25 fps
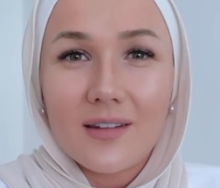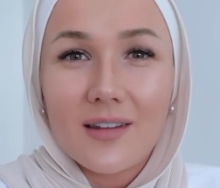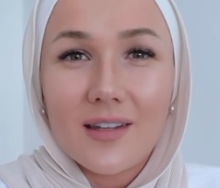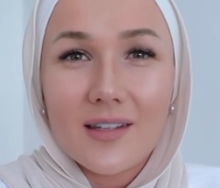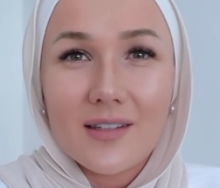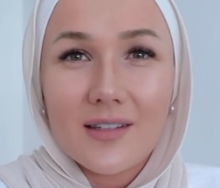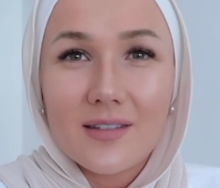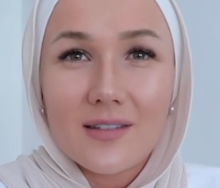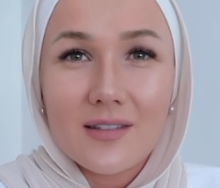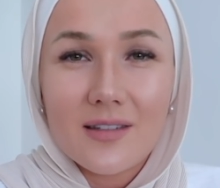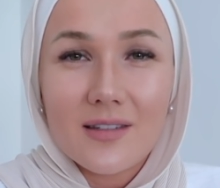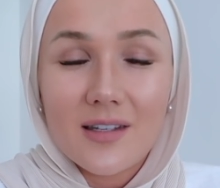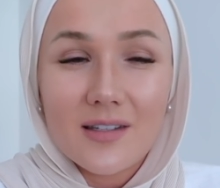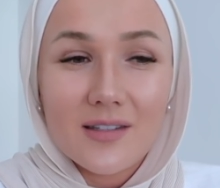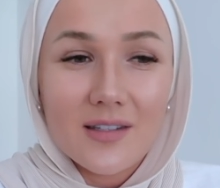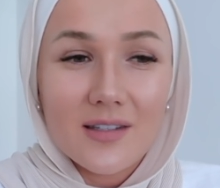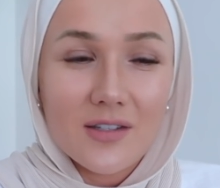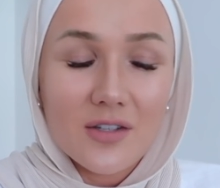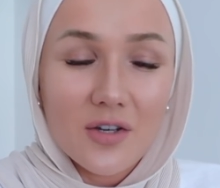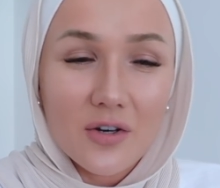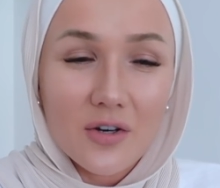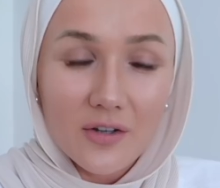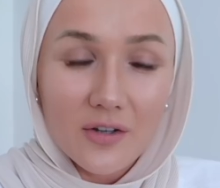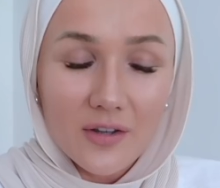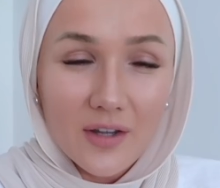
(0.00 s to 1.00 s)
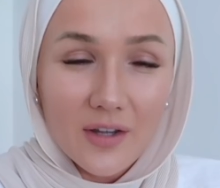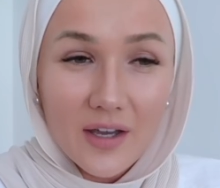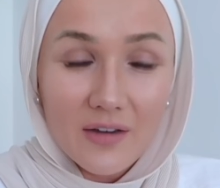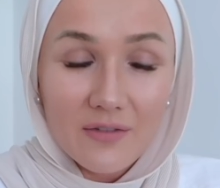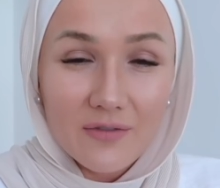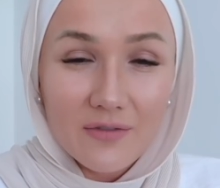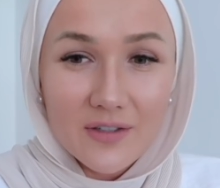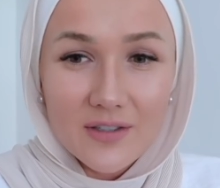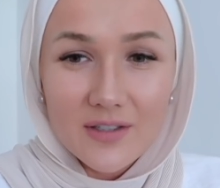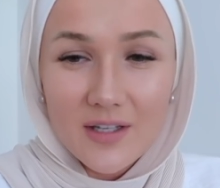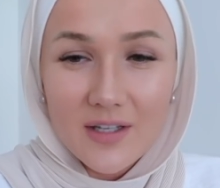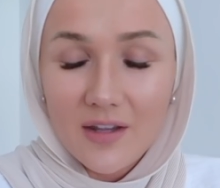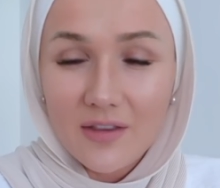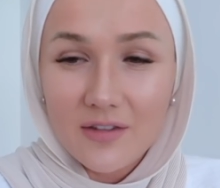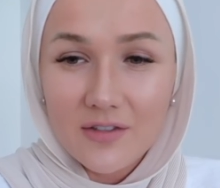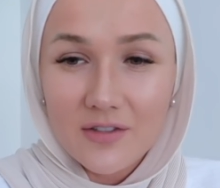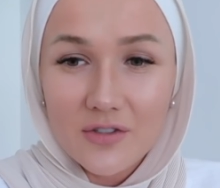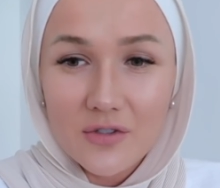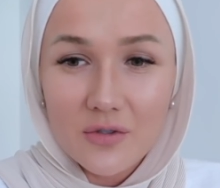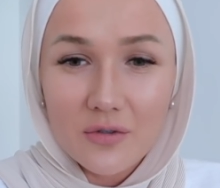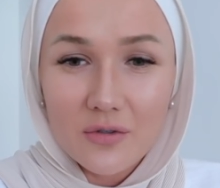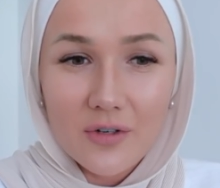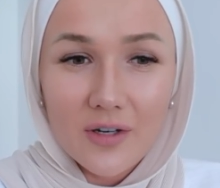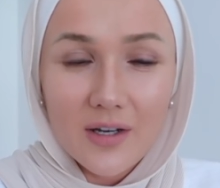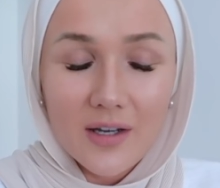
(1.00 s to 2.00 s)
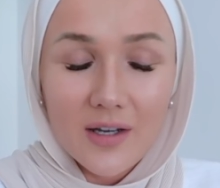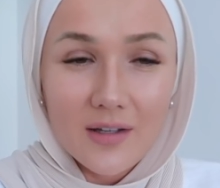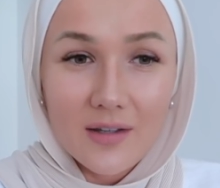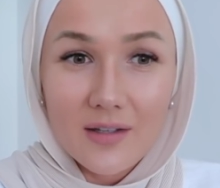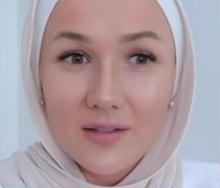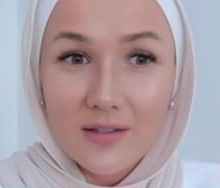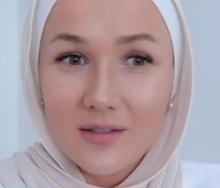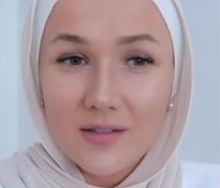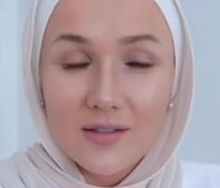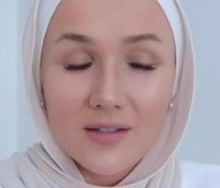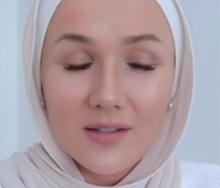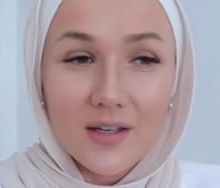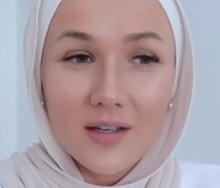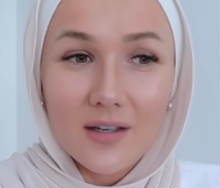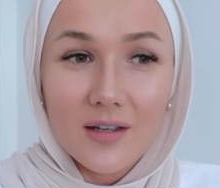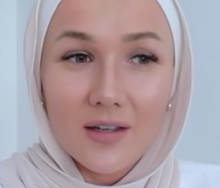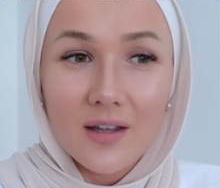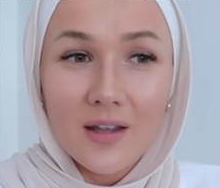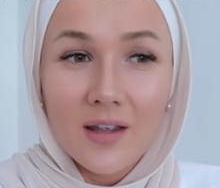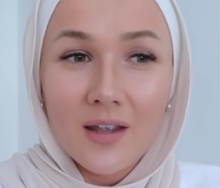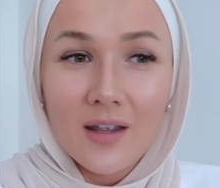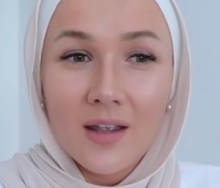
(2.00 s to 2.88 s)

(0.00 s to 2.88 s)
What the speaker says: This is life and death story, and this is it.